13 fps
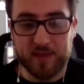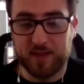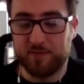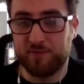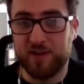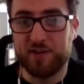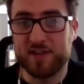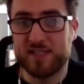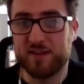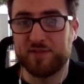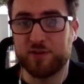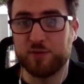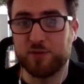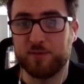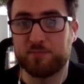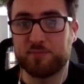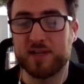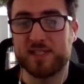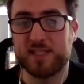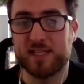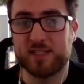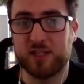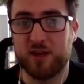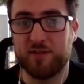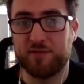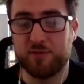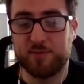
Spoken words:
very difficult process to go through,